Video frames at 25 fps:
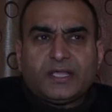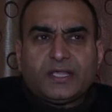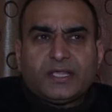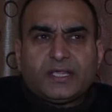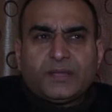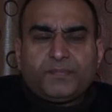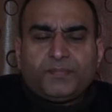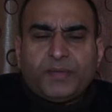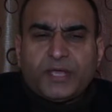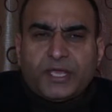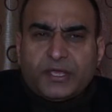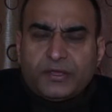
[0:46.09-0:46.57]

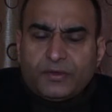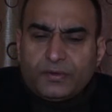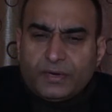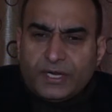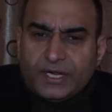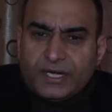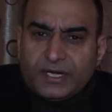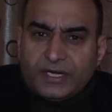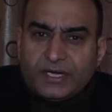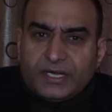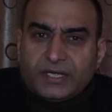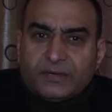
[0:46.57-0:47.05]
The
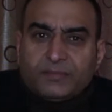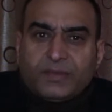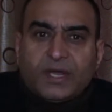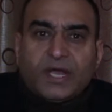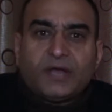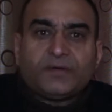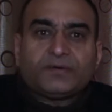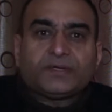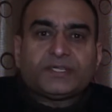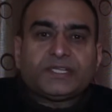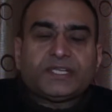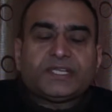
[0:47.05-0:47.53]
peculiarity
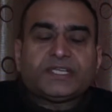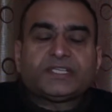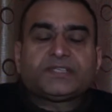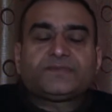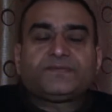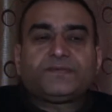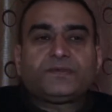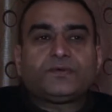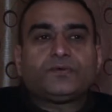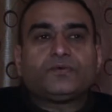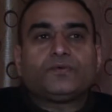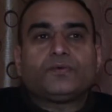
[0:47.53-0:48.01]
about these
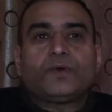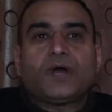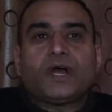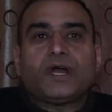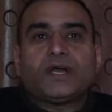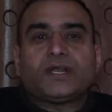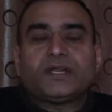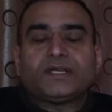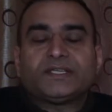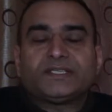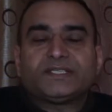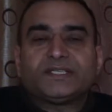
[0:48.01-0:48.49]
flu
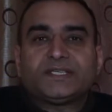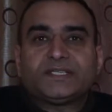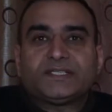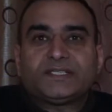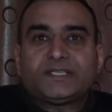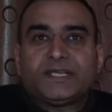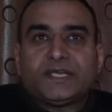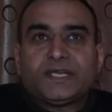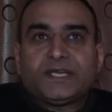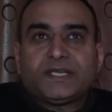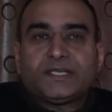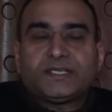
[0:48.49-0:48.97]

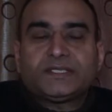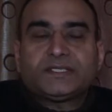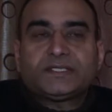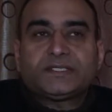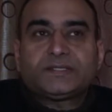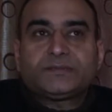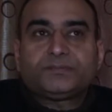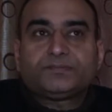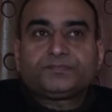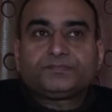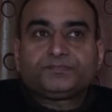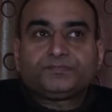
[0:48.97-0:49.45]
viruses
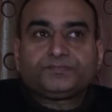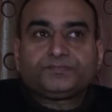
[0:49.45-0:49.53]
is